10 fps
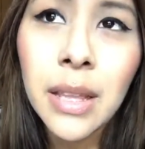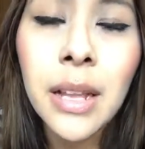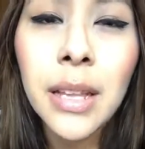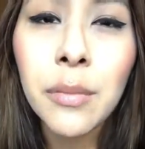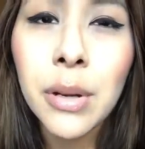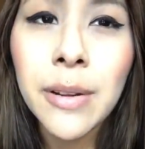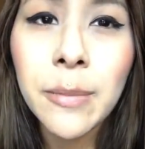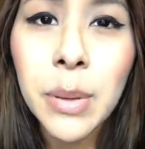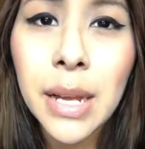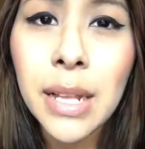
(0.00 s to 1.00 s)
not get rid
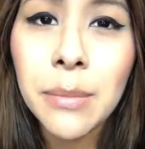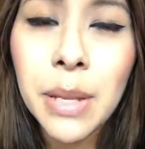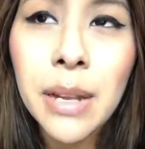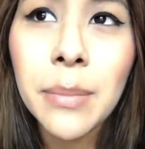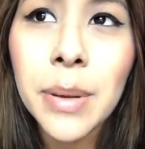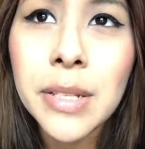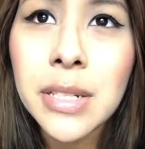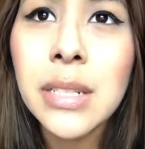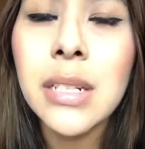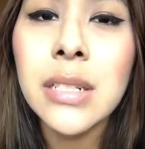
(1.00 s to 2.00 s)
of, but makeup I
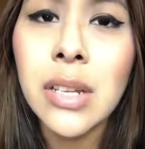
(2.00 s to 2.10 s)
just need to